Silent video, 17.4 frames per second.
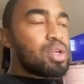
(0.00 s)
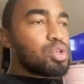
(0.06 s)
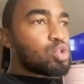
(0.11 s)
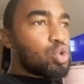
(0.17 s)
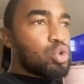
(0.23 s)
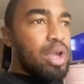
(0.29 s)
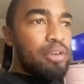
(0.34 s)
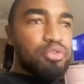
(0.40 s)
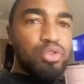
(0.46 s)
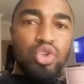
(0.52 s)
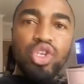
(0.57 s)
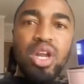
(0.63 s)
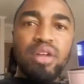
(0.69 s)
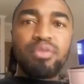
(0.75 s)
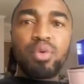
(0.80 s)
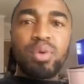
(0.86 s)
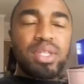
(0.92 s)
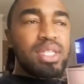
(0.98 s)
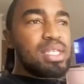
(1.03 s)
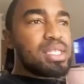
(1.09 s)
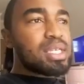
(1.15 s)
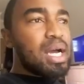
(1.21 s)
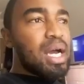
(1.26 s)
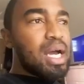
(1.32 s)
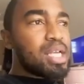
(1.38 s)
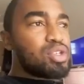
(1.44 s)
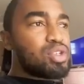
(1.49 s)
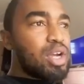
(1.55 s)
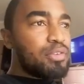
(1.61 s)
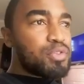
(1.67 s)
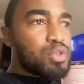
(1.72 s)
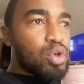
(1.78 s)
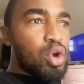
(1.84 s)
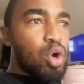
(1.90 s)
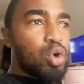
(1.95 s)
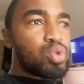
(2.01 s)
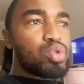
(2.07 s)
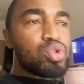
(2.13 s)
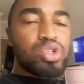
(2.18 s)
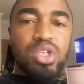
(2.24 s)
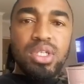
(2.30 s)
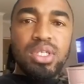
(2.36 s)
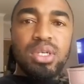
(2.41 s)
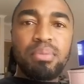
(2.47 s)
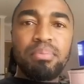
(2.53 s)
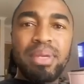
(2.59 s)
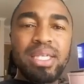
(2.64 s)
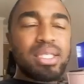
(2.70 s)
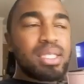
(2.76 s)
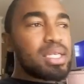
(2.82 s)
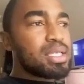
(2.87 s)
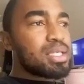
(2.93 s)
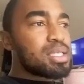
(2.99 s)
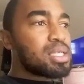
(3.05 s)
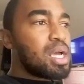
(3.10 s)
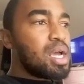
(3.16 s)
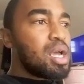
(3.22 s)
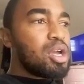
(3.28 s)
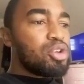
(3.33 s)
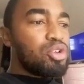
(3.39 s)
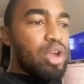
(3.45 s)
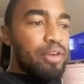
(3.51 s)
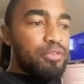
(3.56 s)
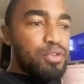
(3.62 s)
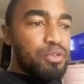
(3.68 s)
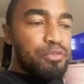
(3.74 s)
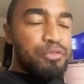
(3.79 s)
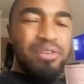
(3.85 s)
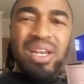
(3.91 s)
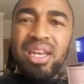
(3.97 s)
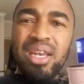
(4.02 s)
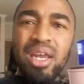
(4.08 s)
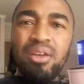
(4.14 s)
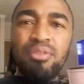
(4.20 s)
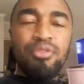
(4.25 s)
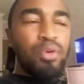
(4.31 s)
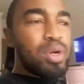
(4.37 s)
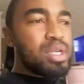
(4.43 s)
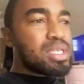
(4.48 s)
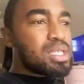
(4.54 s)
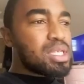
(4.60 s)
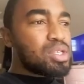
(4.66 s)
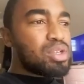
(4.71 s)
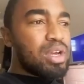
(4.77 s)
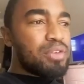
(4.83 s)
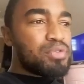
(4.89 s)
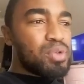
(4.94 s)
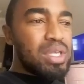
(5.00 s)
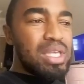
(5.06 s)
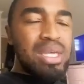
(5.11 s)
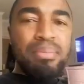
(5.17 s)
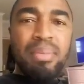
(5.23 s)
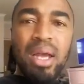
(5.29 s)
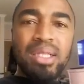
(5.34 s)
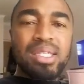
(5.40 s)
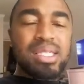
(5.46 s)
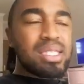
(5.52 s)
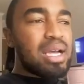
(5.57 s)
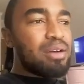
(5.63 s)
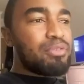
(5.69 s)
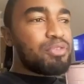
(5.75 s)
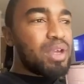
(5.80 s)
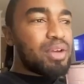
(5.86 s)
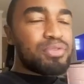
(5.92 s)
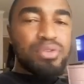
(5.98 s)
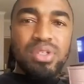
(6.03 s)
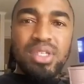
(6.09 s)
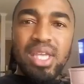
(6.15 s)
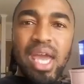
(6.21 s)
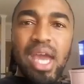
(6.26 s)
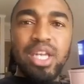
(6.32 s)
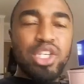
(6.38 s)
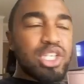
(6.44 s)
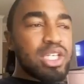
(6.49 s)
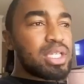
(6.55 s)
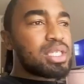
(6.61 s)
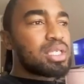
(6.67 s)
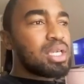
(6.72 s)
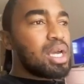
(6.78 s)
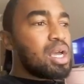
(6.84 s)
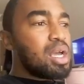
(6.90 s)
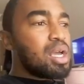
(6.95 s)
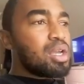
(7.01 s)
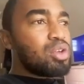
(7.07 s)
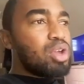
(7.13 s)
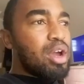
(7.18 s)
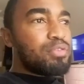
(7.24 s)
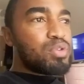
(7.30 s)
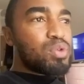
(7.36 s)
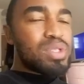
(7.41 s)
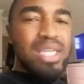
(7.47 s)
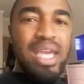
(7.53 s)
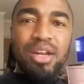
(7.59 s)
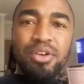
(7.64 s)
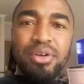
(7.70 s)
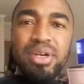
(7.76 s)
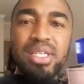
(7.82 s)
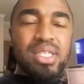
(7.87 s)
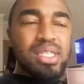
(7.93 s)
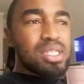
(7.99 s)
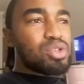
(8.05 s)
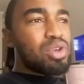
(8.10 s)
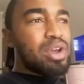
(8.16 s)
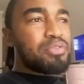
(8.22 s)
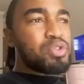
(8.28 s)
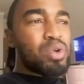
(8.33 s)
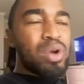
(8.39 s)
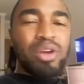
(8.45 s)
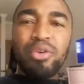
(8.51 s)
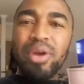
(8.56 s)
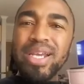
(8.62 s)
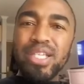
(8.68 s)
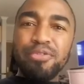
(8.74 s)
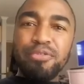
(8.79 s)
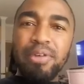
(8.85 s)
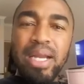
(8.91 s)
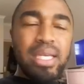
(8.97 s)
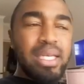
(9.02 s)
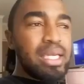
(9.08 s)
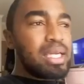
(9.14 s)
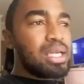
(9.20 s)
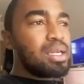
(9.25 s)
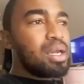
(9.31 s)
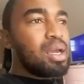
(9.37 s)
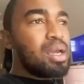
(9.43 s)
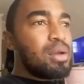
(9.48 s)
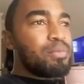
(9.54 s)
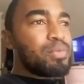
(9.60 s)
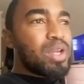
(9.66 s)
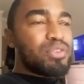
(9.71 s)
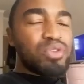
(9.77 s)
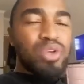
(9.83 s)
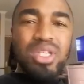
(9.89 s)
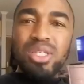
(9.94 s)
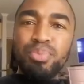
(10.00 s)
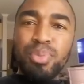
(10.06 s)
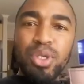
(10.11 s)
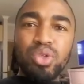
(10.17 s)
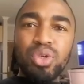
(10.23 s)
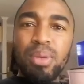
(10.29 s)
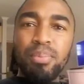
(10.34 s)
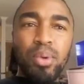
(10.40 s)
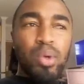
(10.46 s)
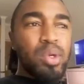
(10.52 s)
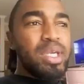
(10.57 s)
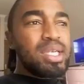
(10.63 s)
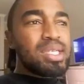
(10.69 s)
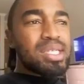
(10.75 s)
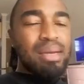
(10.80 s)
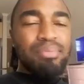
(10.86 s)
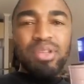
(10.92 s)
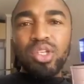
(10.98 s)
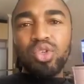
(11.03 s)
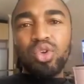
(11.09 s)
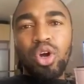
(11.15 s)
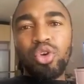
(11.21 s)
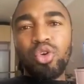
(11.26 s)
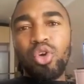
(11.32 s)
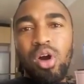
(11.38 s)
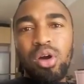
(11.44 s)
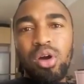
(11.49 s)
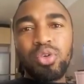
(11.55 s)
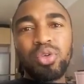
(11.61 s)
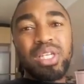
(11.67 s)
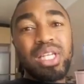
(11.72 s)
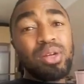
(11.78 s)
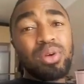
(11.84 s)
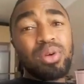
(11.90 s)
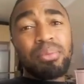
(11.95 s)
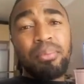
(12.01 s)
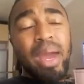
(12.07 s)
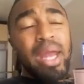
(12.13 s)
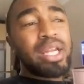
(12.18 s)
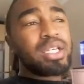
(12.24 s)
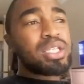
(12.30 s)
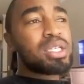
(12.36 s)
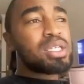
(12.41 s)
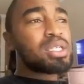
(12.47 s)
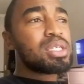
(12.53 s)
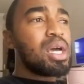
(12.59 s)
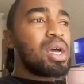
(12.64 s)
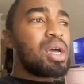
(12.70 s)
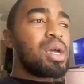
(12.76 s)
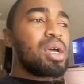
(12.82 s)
So you have to travel with these guys. You have to go to certain meetings. You have to fill in invoices. You have to email stuff. You have to scan shit. You have to take risks. You have to go and raise funding. You have to go and speak to employees. Something's gone wrong. You're dealing with managers.